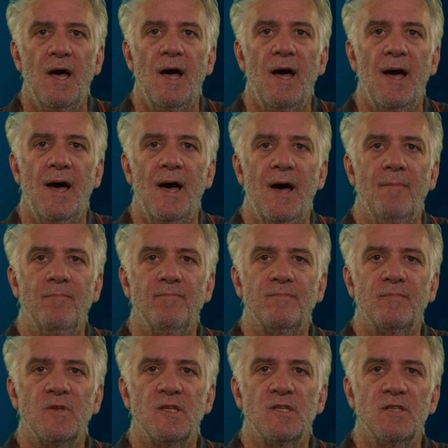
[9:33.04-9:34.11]

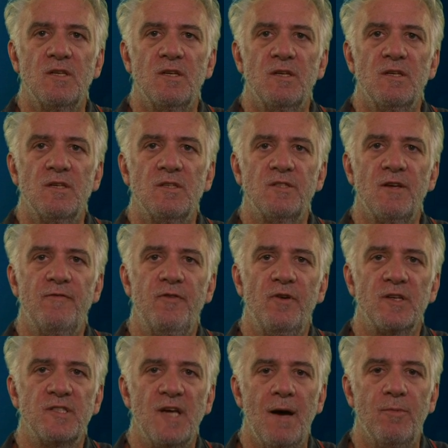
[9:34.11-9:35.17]
So for
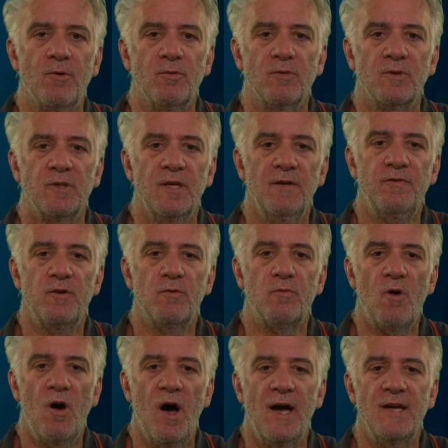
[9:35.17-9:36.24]
example, if you
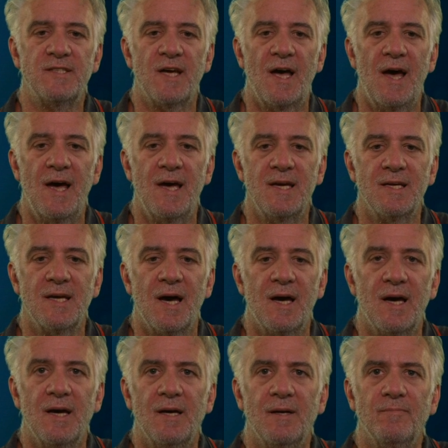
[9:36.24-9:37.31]
write
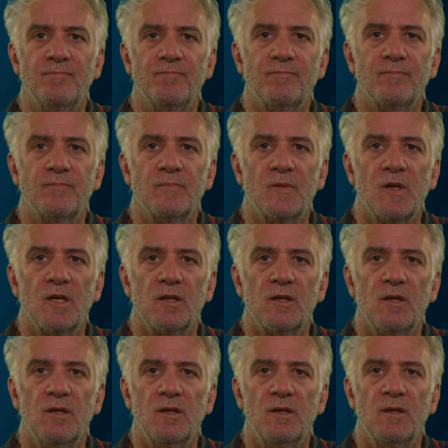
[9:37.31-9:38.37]
a
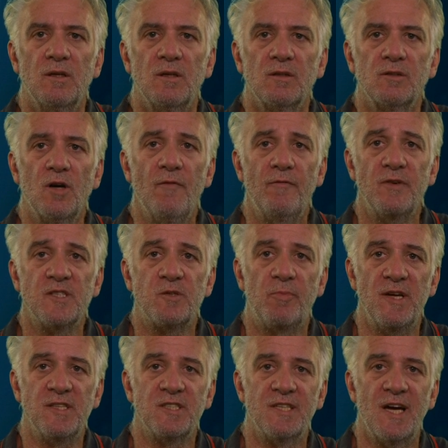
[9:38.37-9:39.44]
conference
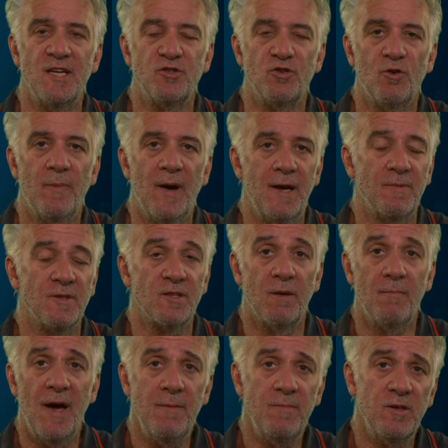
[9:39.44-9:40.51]
presentation or paper, so
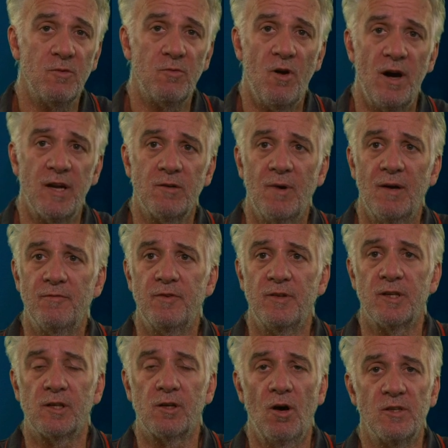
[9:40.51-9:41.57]
maybe you're writing one for
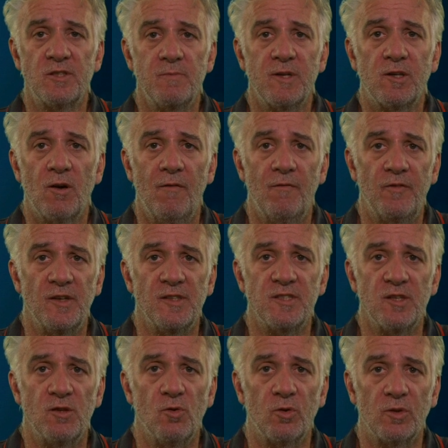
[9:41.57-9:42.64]
the COSME conference
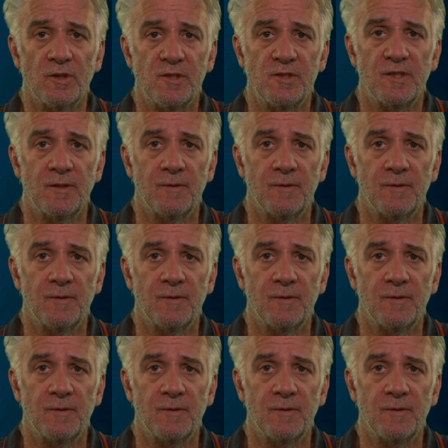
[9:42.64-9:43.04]
in August,